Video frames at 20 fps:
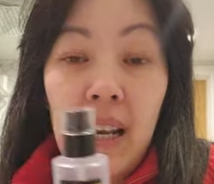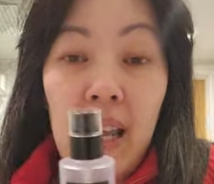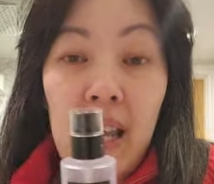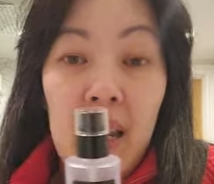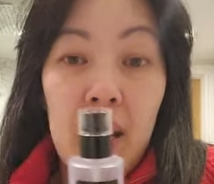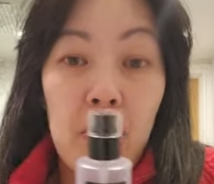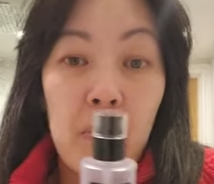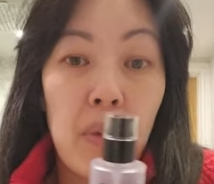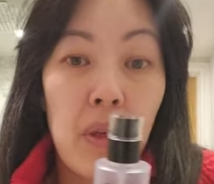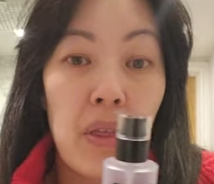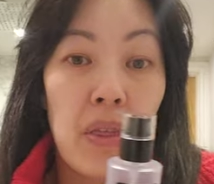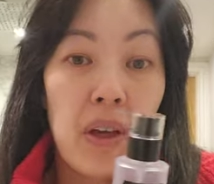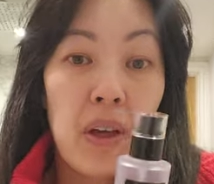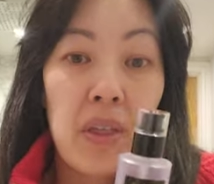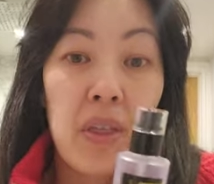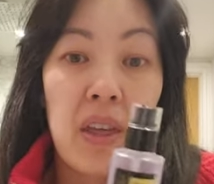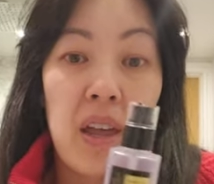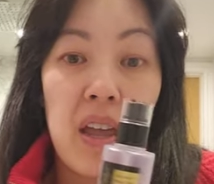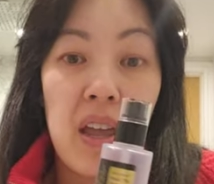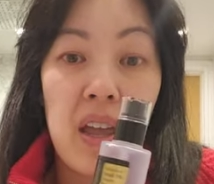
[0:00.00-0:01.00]
claim
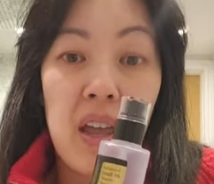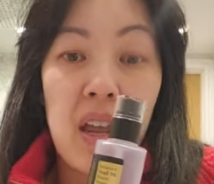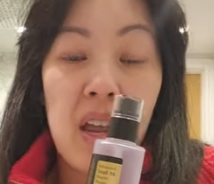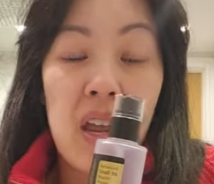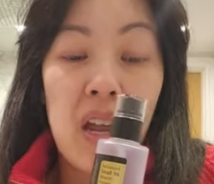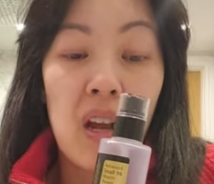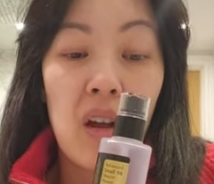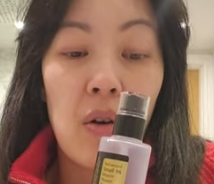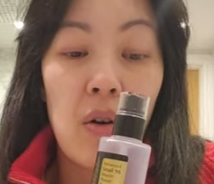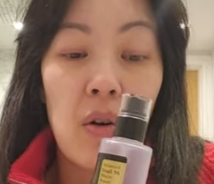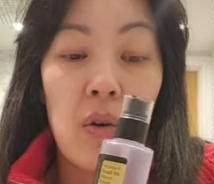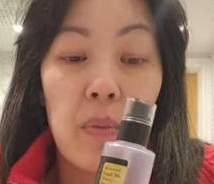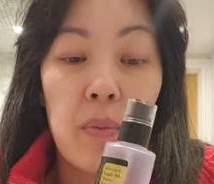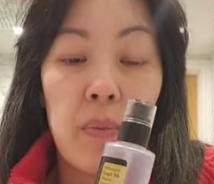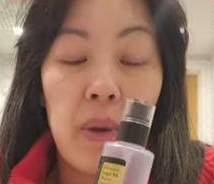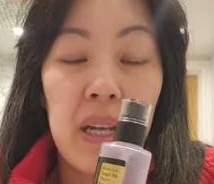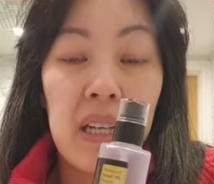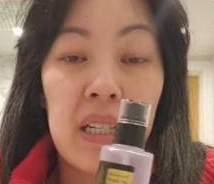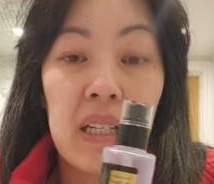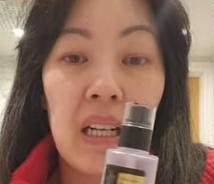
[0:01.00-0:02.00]
that they
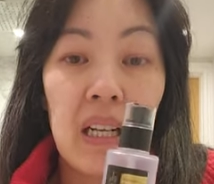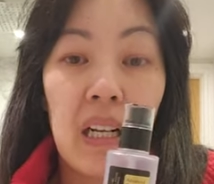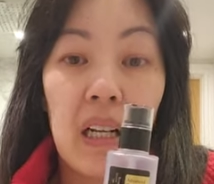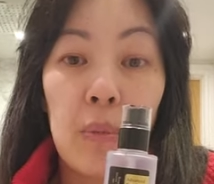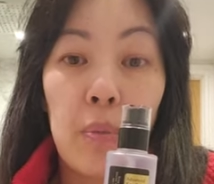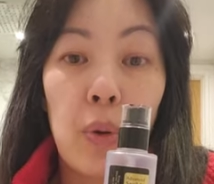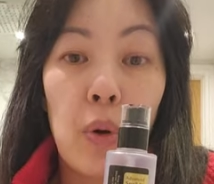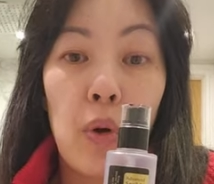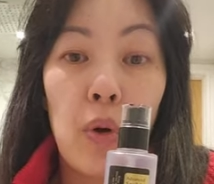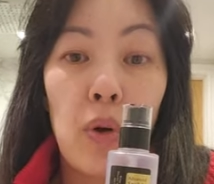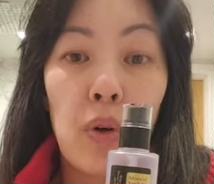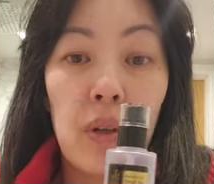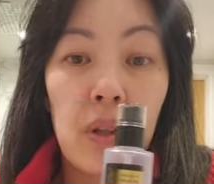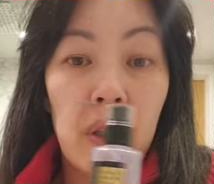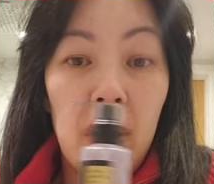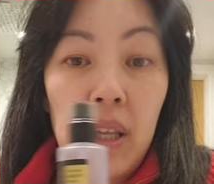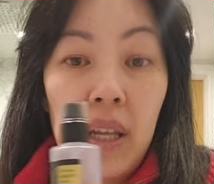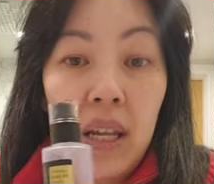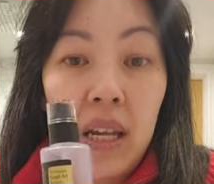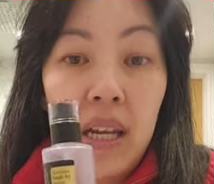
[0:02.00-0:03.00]
basically put
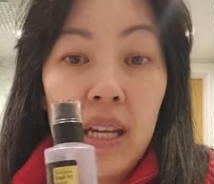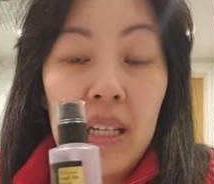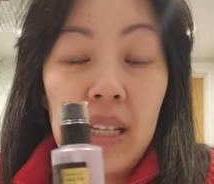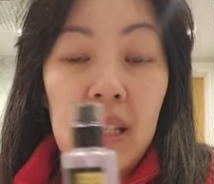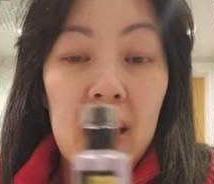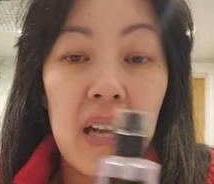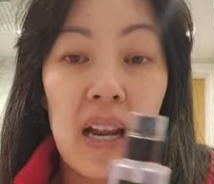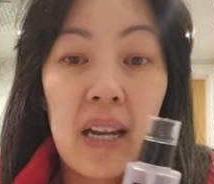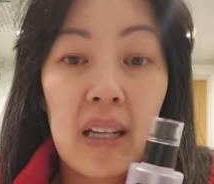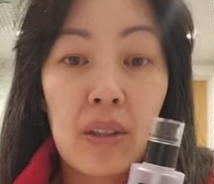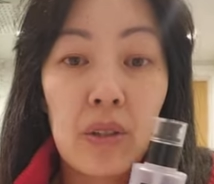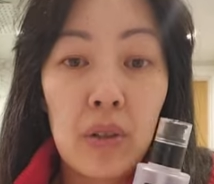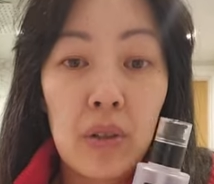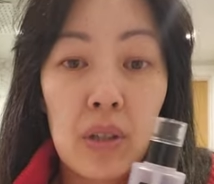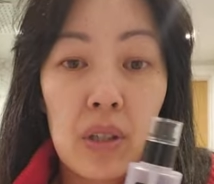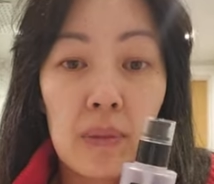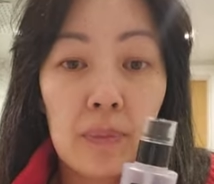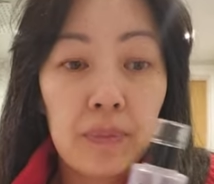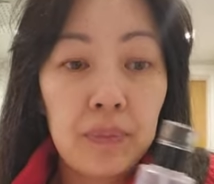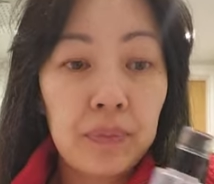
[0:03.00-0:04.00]
the
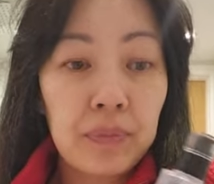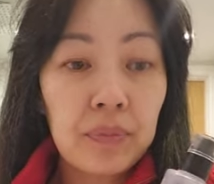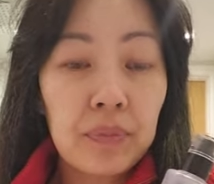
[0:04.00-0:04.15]
snails